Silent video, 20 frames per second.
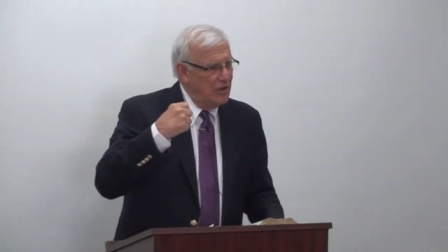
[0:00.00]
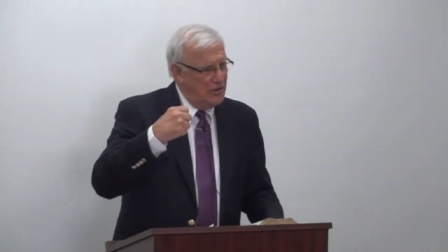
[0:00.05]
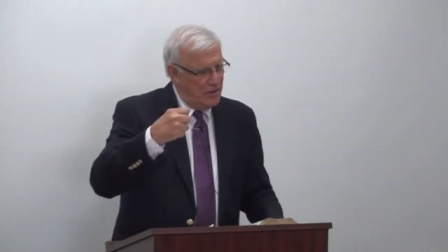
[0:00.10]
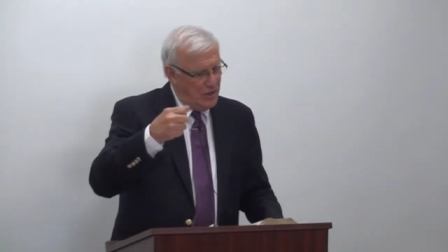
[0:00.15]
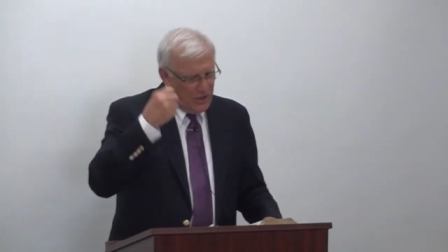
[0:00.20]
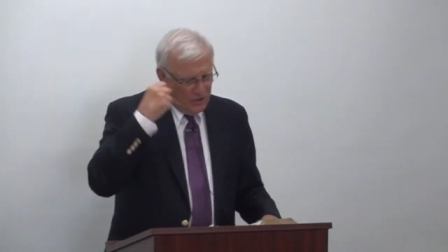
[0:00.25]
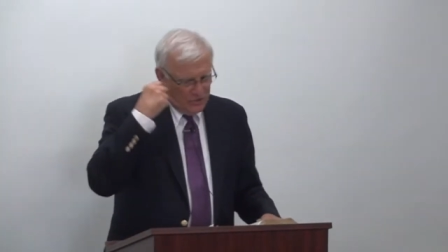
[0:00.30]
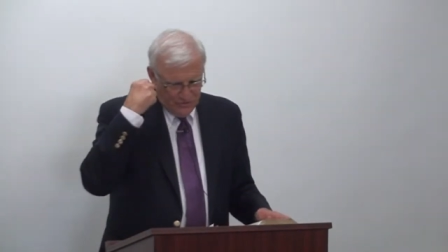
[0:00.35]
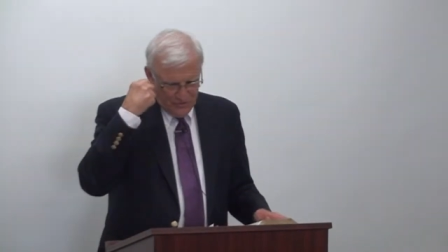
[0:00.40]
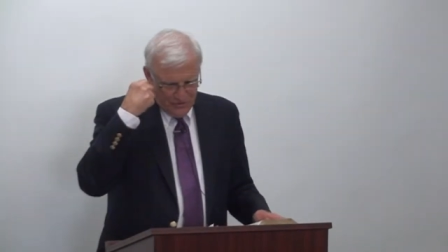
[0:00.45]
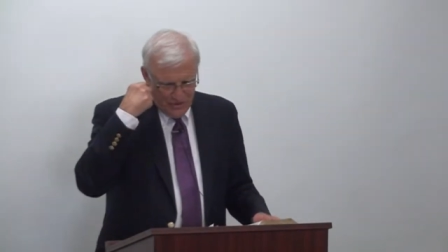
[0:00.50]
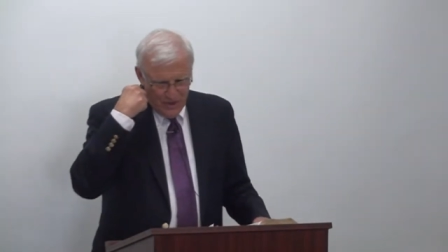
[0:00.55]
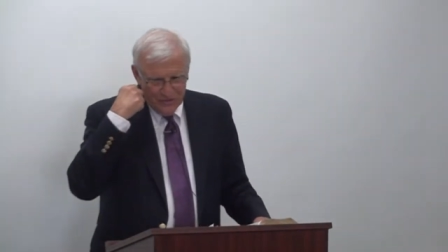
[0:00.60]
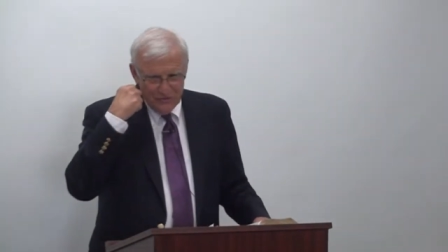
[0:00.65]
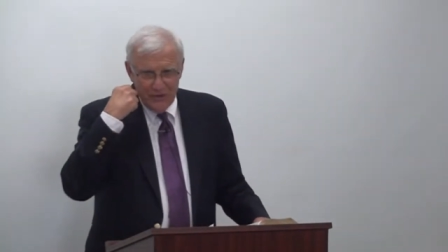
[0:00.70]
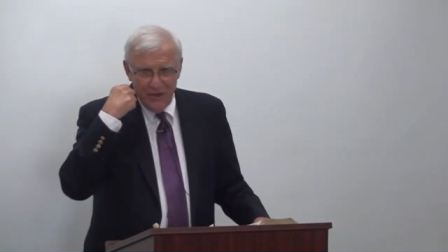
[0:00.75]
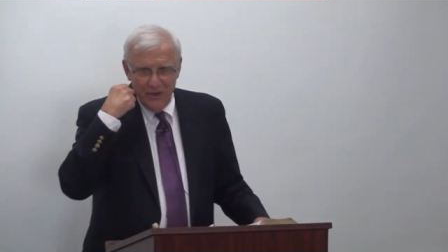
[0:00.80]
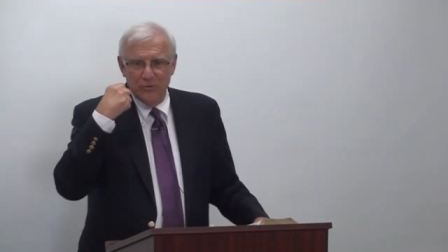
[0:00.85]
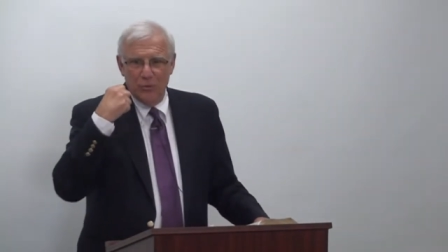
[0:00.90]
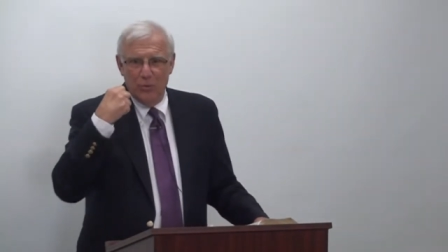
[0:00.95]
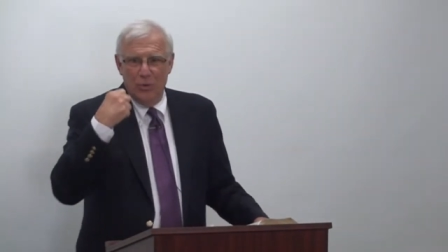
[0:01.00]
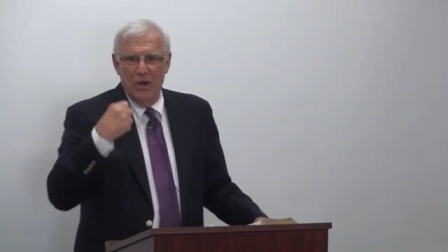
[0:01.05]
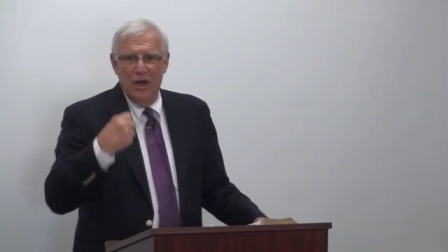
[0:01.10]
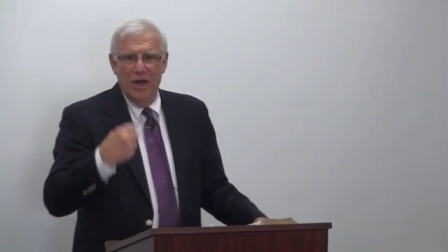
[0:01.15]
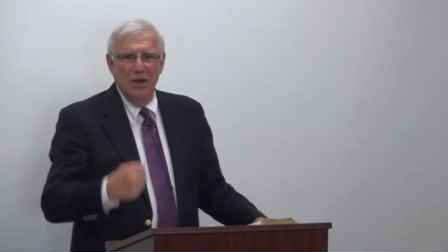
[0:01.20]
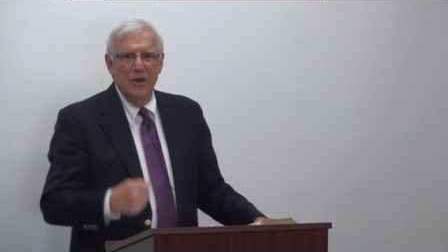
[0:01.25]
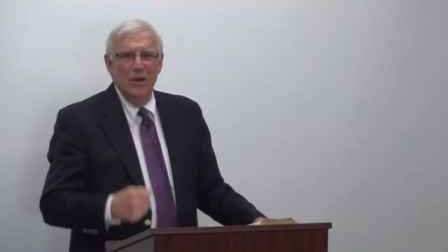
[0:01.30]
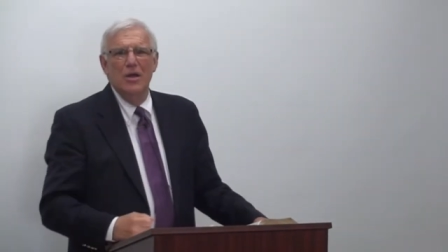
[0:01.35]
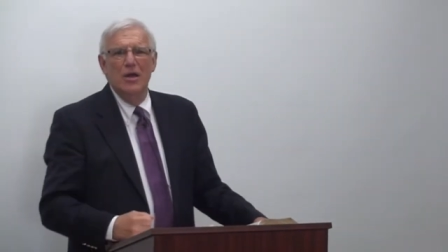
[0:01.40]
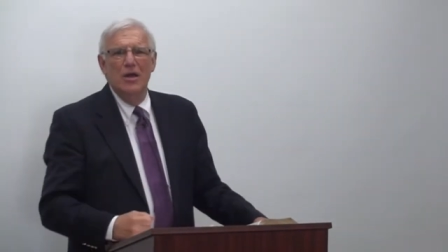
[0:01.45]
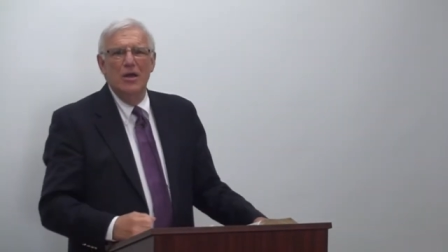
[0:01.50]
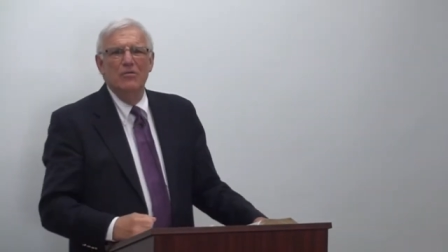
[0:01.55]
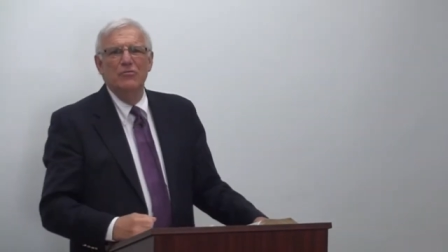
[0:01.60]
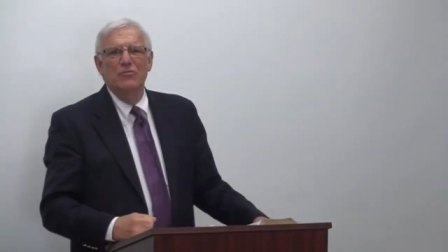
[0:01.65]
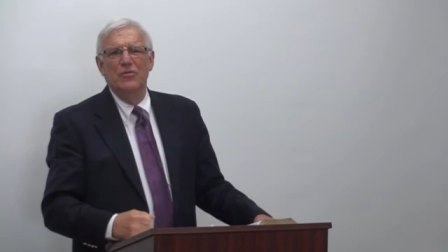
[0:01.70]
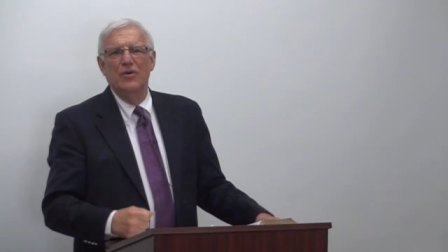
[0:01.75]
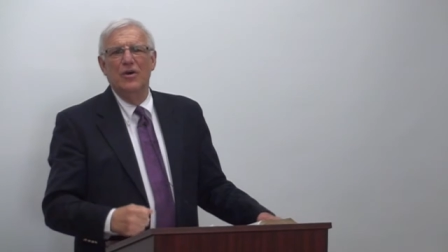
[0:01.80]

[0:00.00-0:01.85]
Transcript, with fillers: Yes, yes, that's where I live.